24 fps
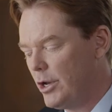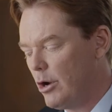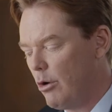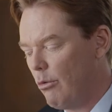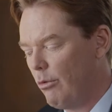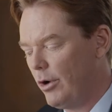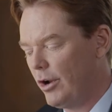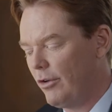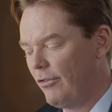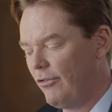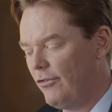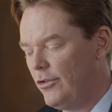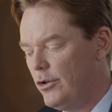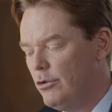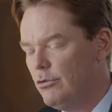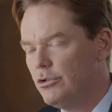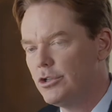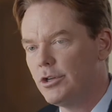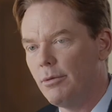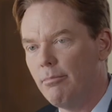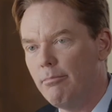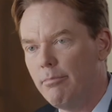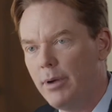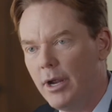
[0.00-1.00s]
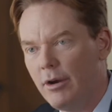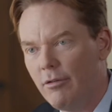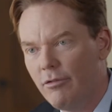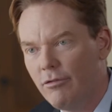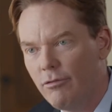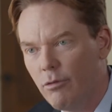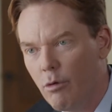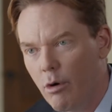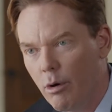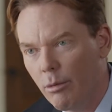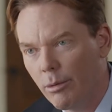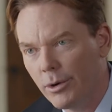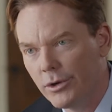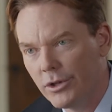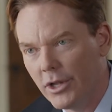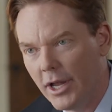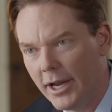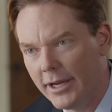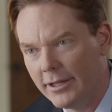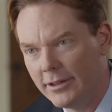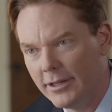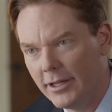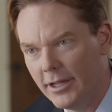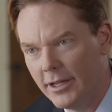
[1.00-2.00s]
don't want to fuse them bent forward
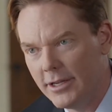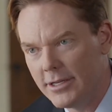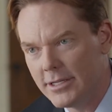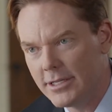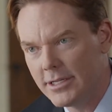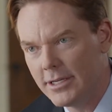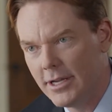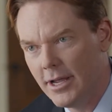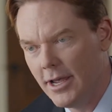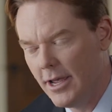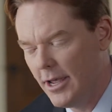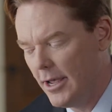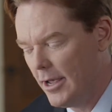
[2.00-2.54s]
like this,